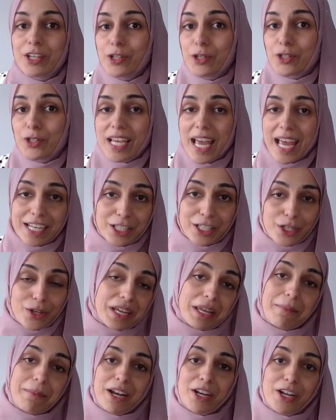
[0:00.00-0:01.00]
You just enter your
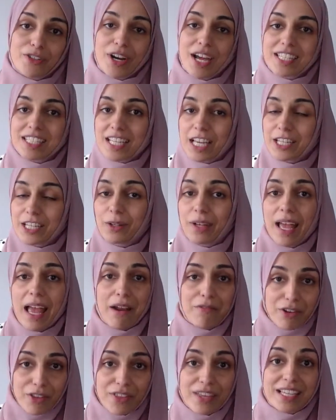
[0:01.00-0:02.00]
email address and you'll get
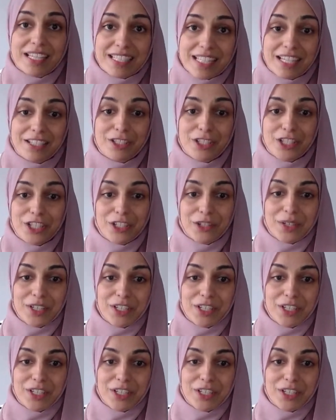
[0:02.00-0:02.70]
everything sent to you.